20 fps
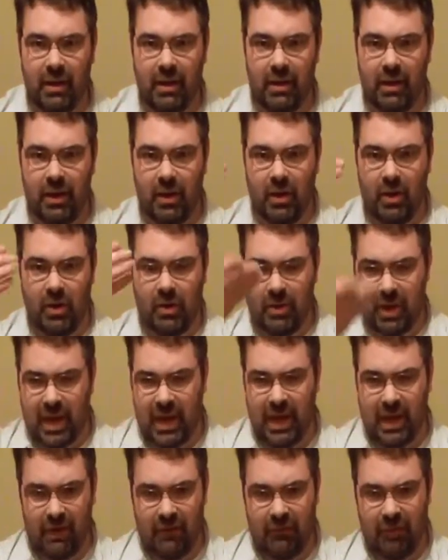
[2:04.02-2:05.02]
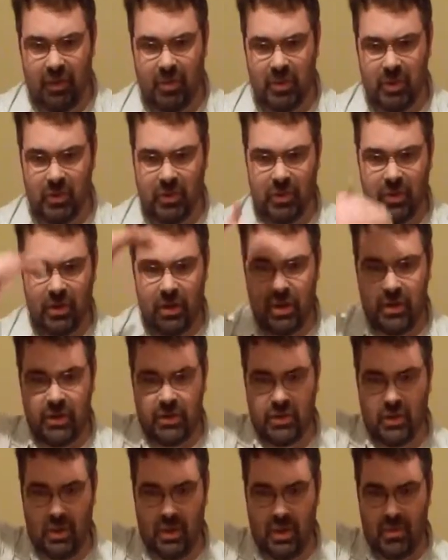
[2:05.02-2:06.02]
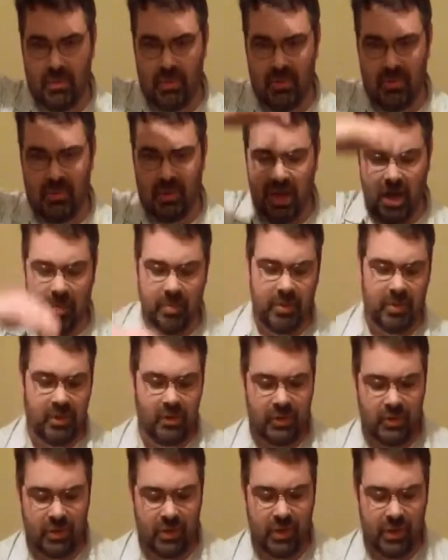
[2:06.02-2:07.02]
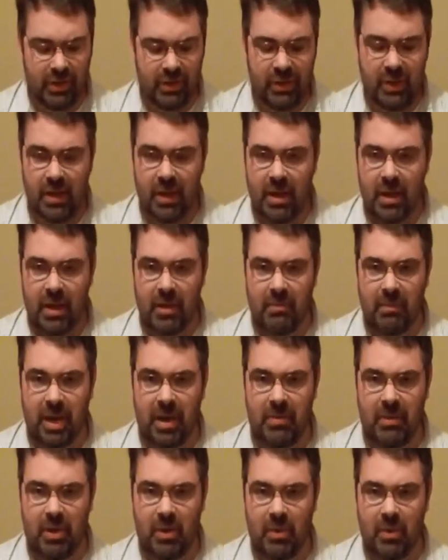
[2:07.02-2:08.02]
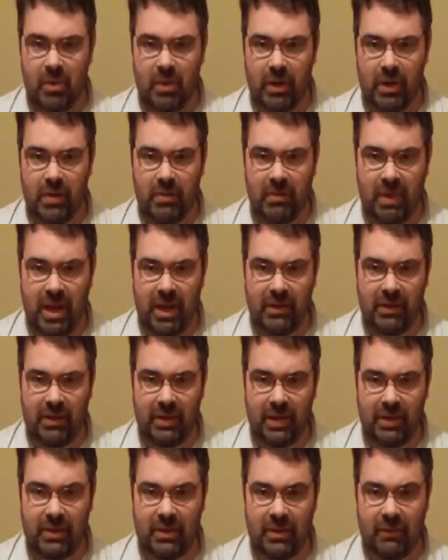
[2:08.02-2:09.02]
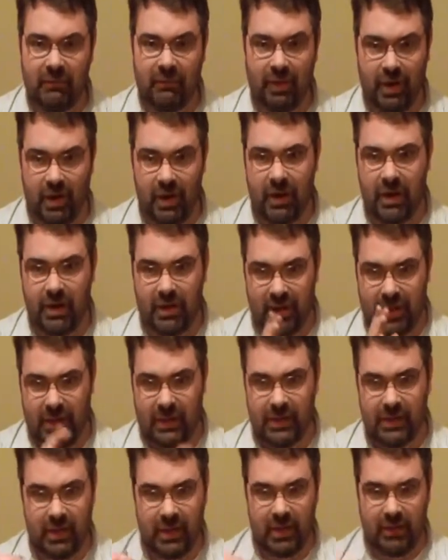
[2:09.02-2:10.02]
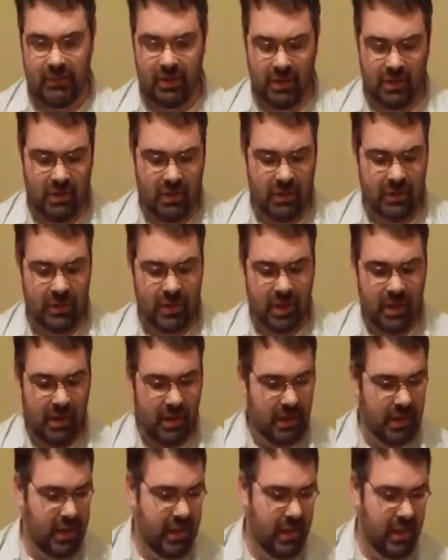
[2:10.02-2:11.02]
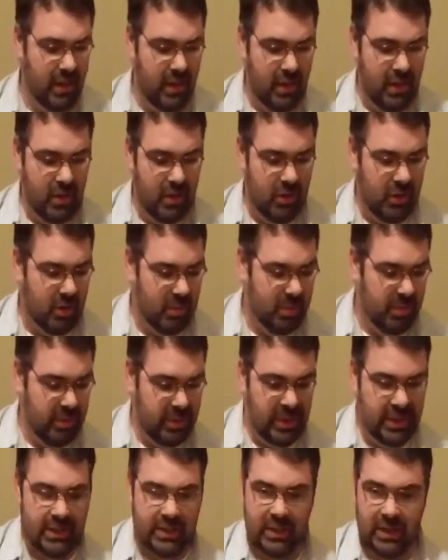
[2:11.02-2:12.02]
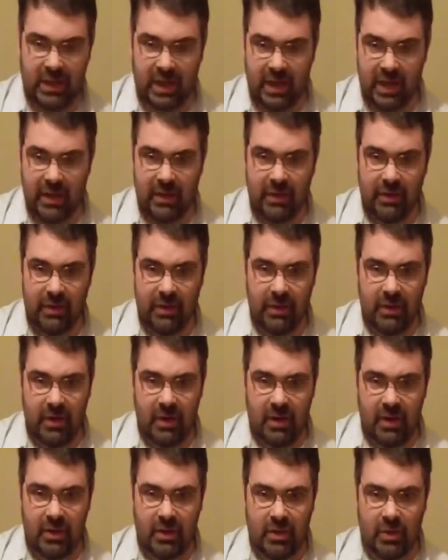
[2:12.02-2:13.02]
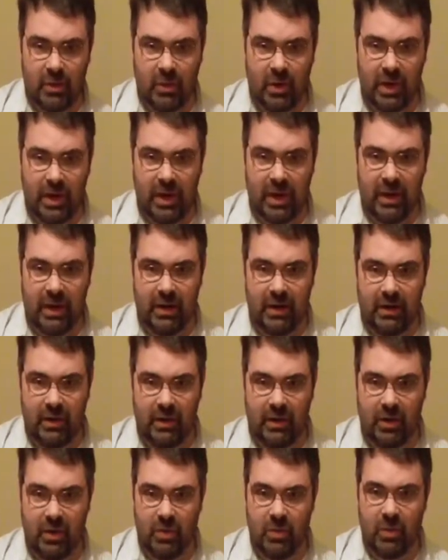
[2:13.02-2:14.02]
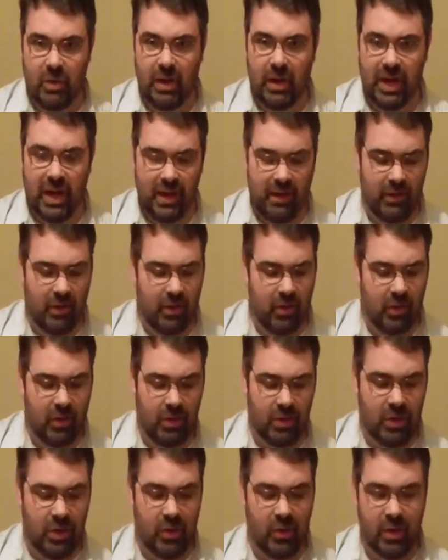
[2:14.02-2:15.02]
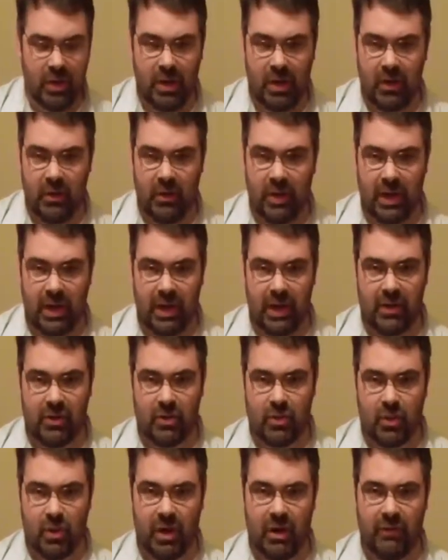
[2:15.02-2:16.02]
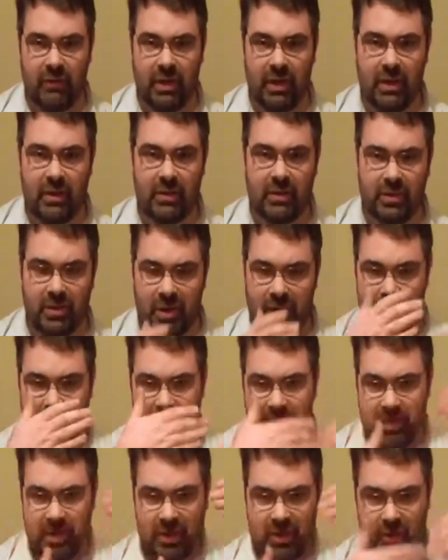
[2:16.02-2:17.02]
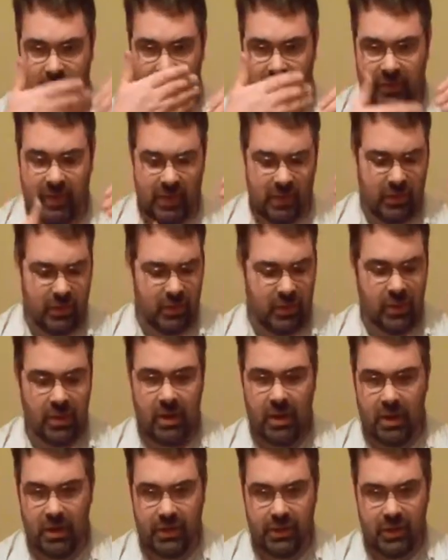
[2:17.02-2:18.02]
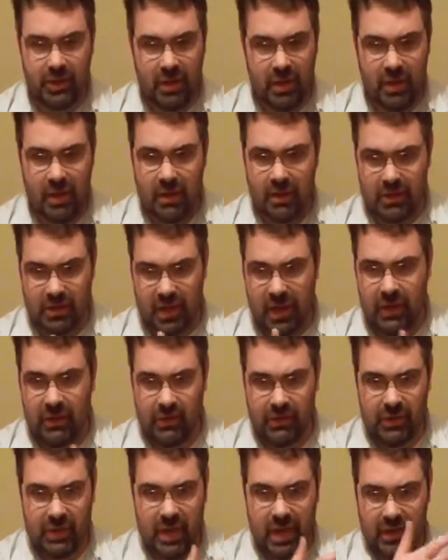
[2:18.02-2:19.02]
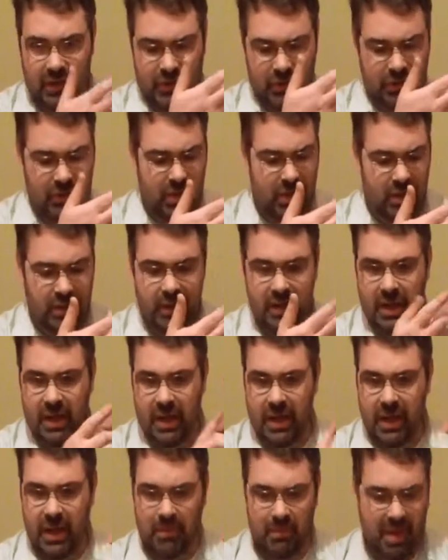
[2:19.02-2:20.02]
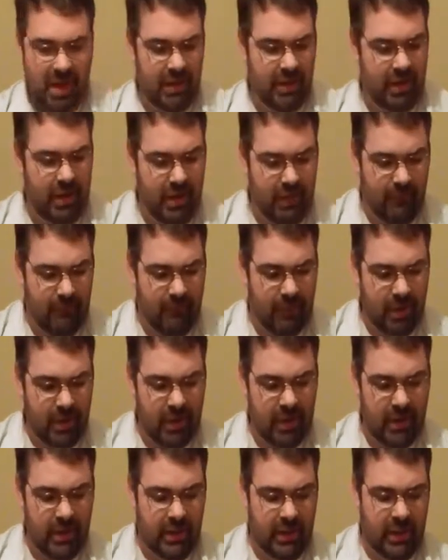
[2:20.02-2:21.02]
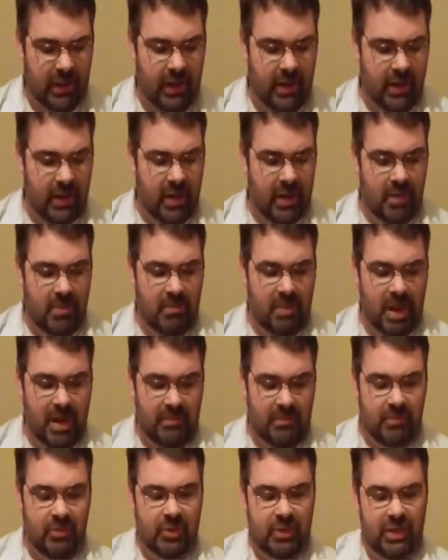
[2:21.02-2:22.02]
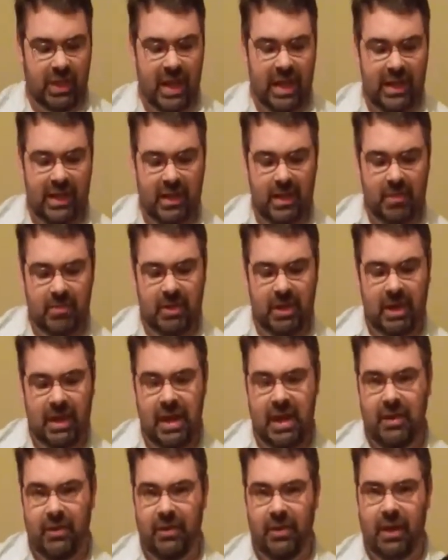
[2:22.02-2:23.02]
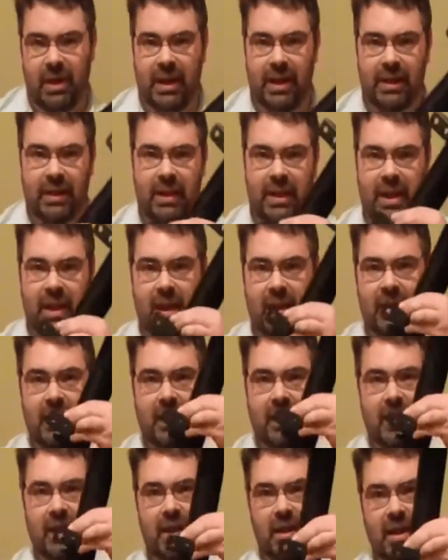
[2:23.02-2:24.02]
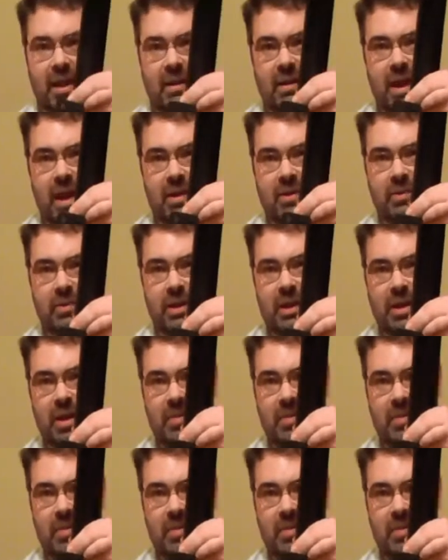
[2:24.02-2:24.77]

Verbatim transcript: you know, hanging from your truss or up on top of your truss. Maybe you wanted to mount this vertically instead of horizontally. You could put these together to where you would have you could do it on a 12 inch you know maybe a 12 inch truss standard size truss and mount it up vertically by sliding them together like that and then holding it